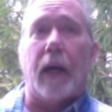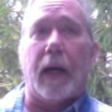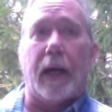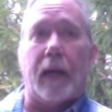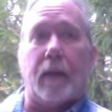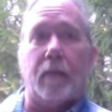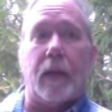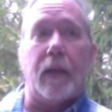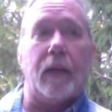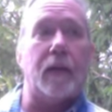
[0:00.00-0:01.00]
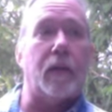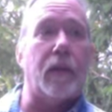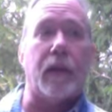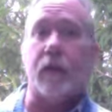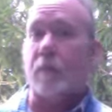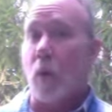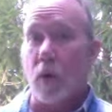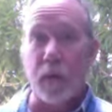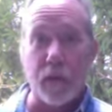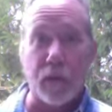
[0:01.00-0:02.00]
There's
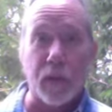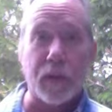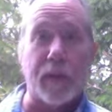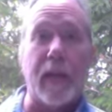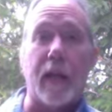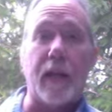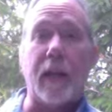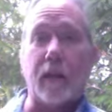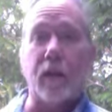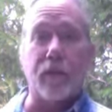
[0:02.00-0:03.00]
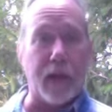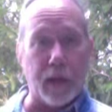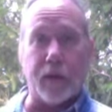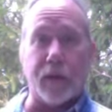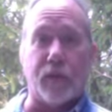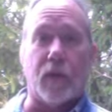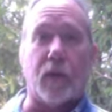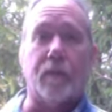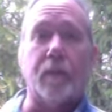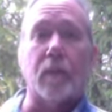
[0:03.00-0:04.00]
more resources than that on the Healing for Healers
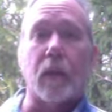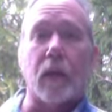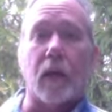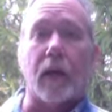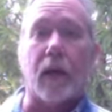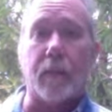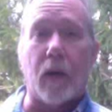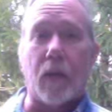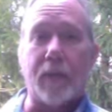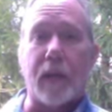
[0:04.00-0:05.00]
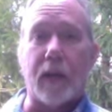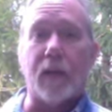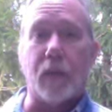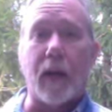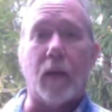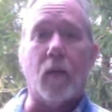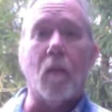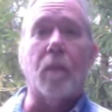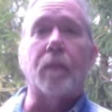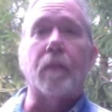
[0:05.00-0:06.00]
forum on my website as well
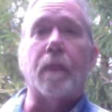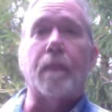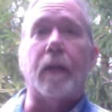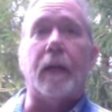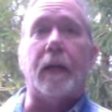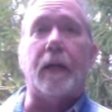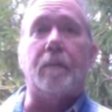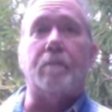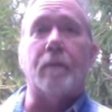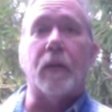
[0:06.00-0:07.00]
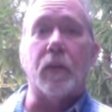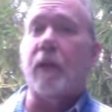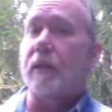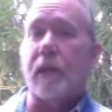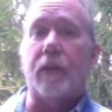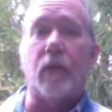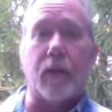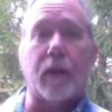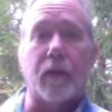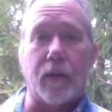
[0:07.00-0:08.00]
as several
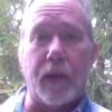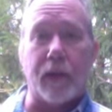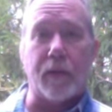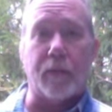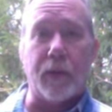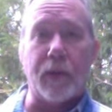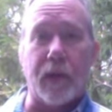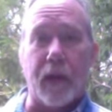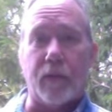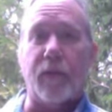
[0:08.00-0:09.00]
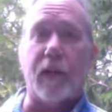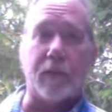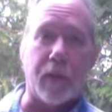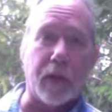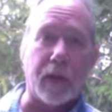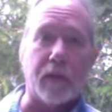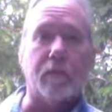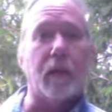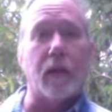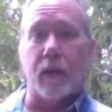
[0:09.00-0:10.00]
regular things posted on Facebook,
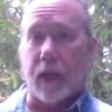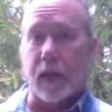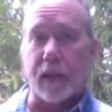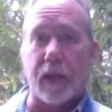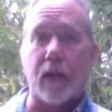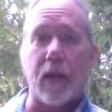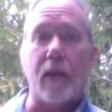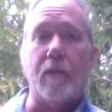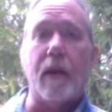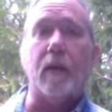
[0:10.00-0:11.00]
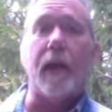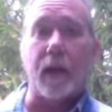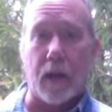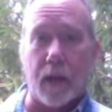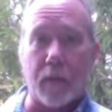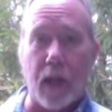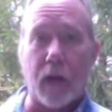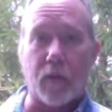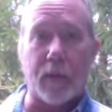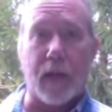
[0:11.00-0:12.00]
but I send out an email and on my
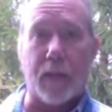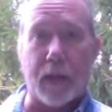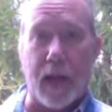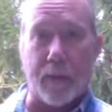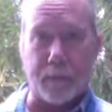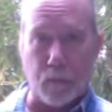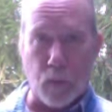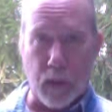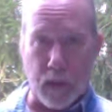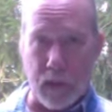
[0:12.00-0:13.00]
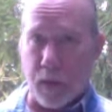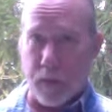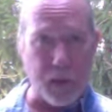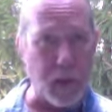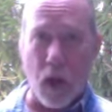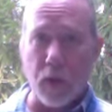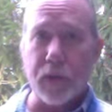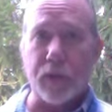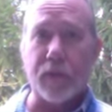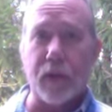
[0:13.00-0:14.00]
blog from time to time. So there's a
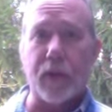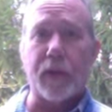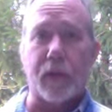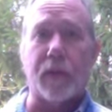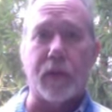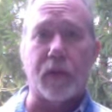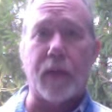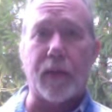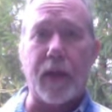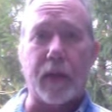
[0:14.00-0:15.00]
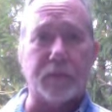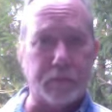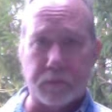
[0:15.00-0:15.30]
host of free resources right there.